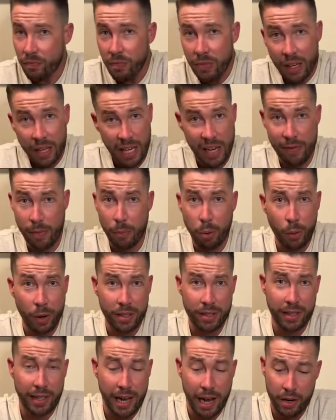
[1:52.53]
give them
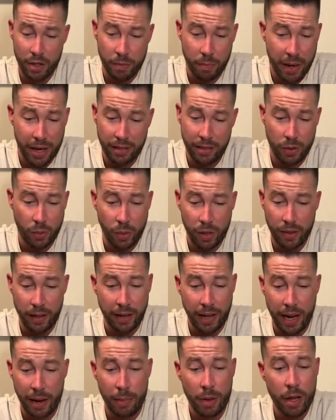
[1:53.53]
poison counters, basically win the
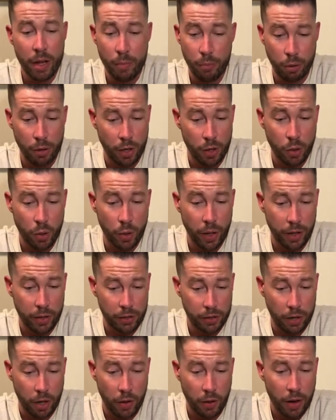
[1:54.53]
game pretty quick.
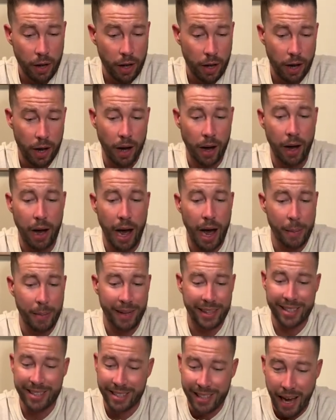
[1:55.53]
So I'm
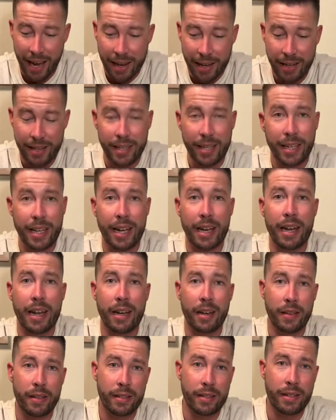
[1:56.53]
excited to get
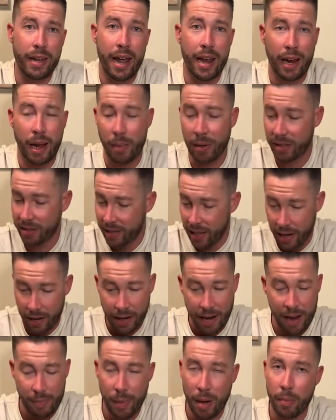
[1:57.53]
into this deck. I'm excited
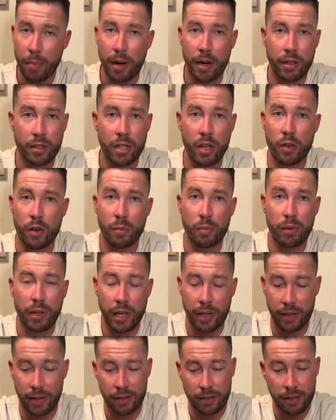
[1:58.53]
to have my buddies over and play
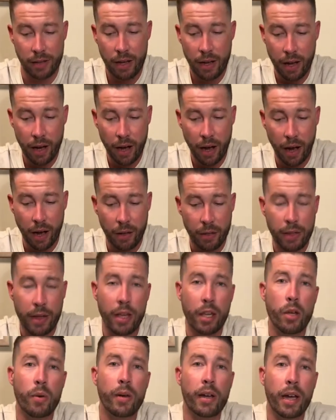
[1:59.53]
this.
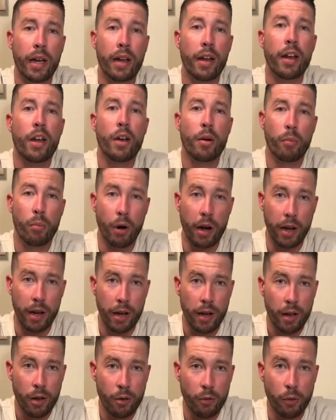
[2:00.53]
Thank you again,
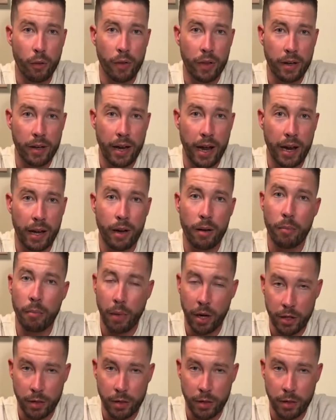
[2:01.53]
Brady, for the deck. Much